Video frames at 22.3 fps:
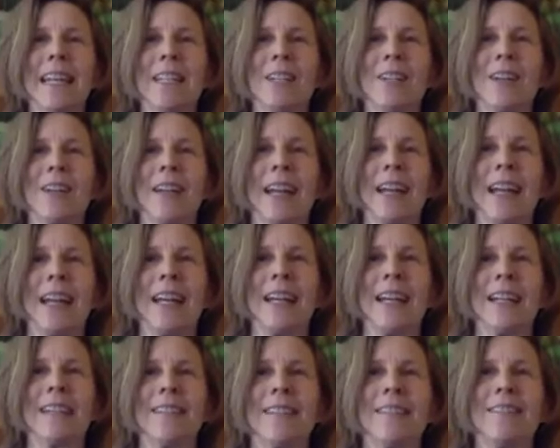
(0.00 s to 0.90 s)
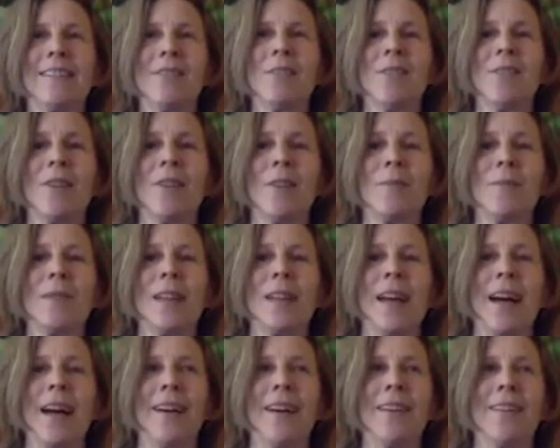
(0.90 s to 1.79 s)
your hands and your arms
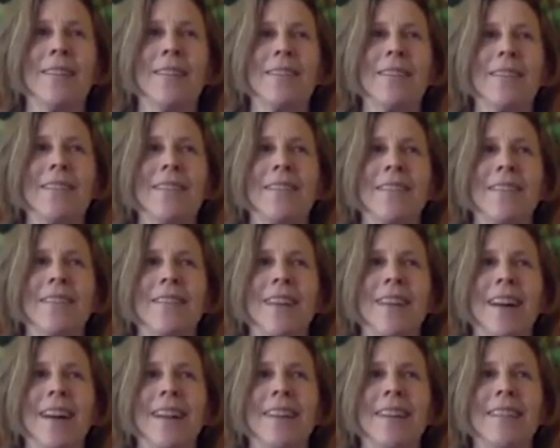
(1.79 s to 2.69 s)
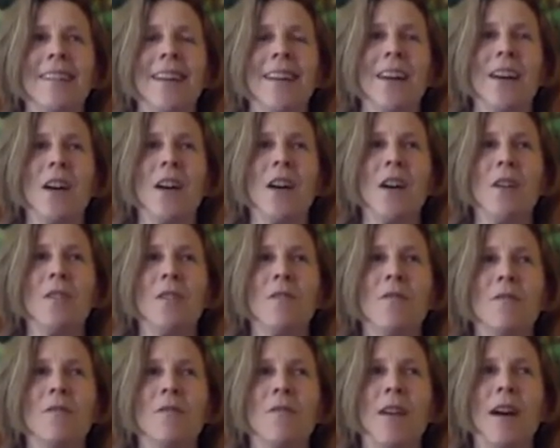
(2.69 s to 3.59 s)
out to your sides,
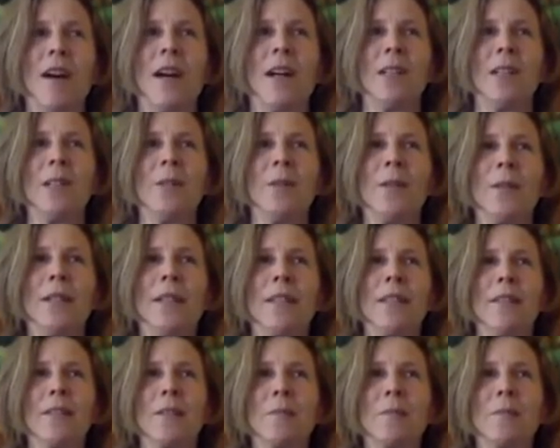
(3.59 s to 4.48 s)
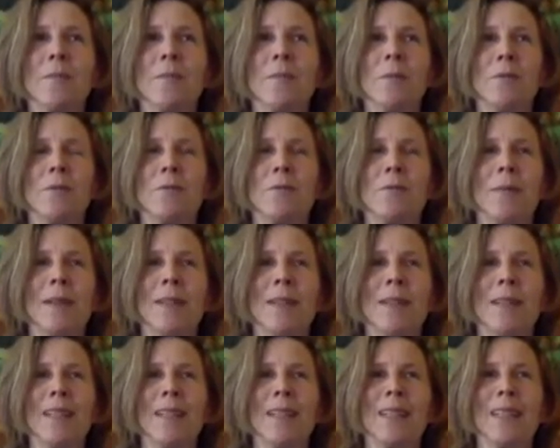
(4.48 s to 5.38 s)
following this
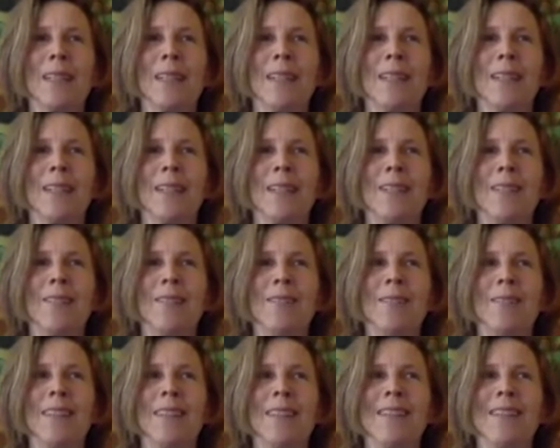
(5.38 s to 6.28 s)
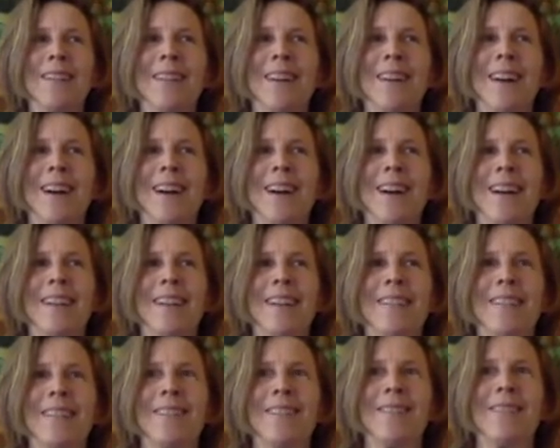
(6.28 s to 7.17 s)
movement with your
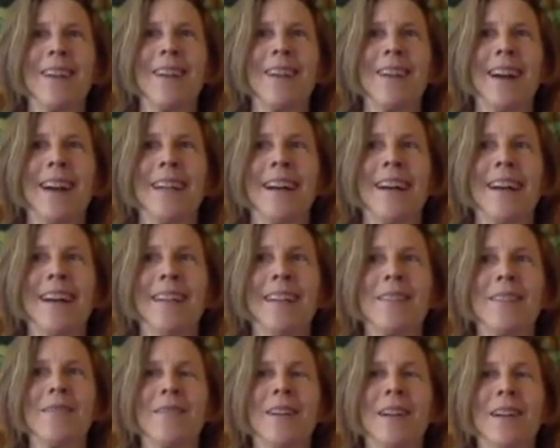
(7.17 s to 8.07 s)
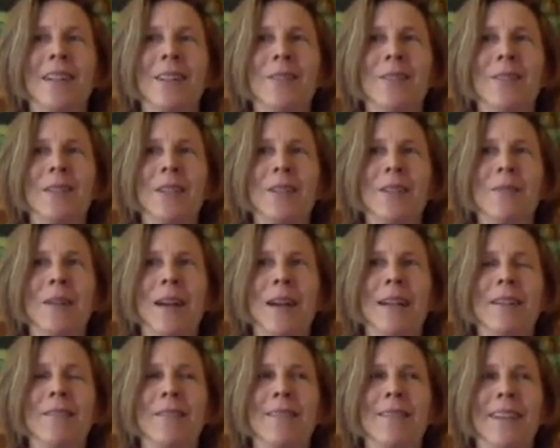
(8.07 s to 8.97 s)
eyes. Your right eye is following your
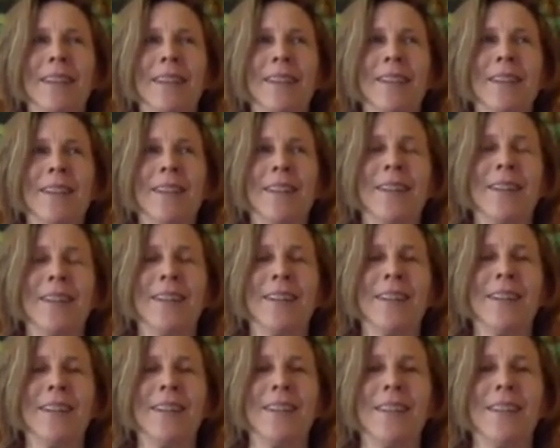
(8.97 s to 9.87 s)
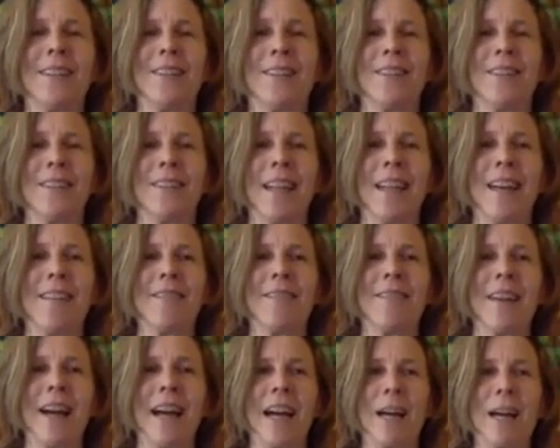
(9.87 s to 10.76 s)
right finger. Your left
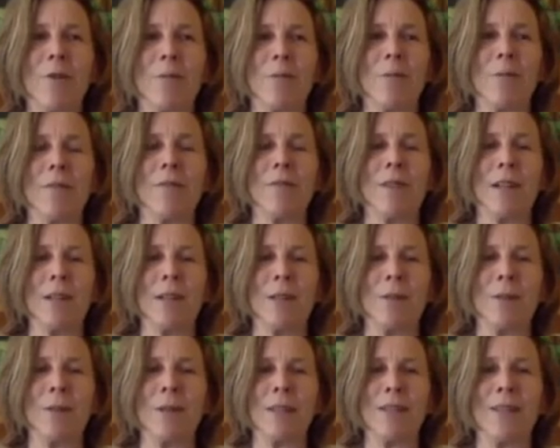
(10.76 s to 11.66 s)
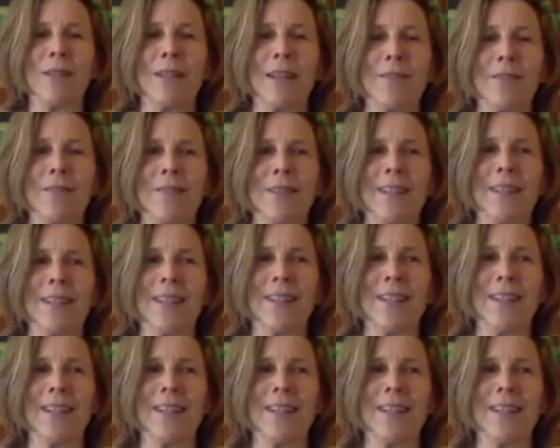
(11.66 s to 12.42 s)
eye will be following your left finger.